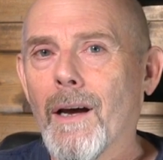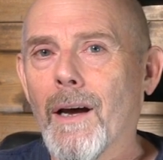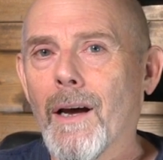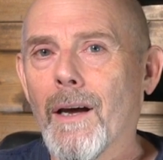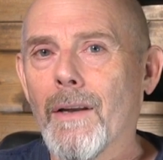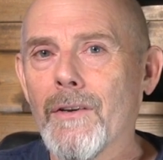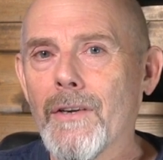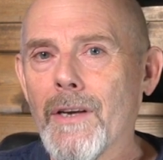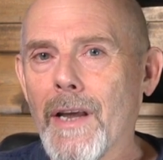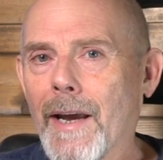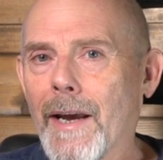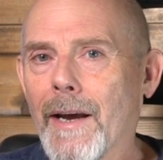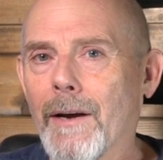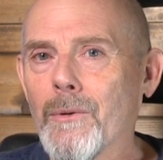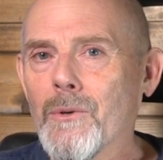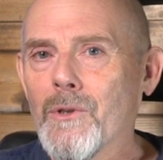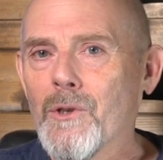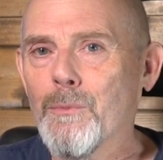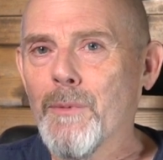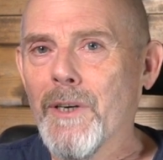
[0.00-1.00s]
And
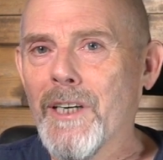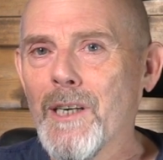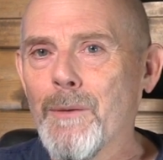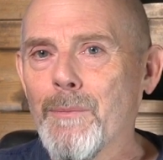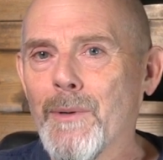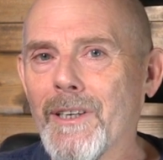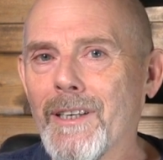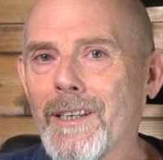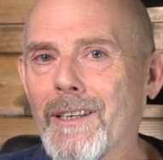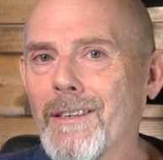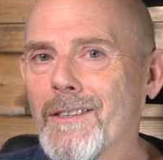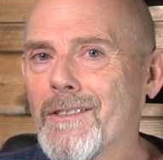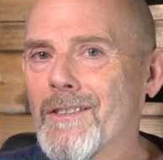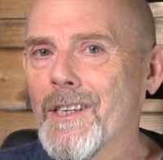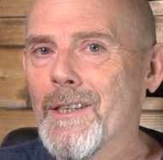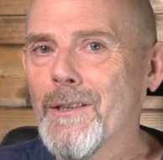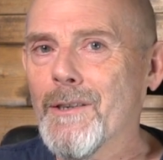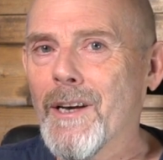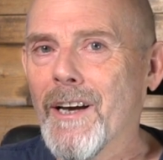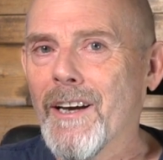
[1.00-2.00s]
now SpeedyBee
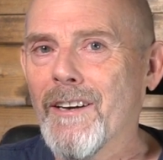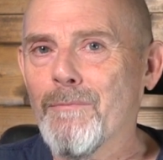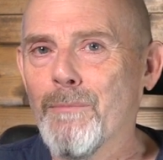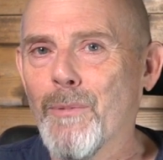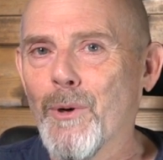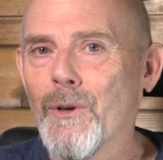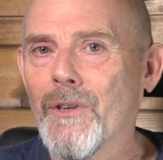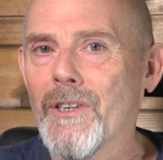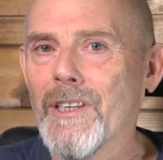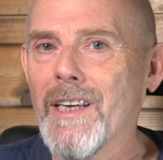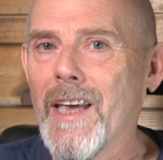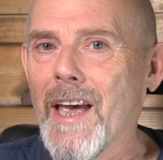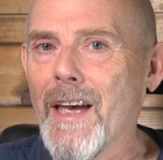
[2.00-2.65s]
seem to have put the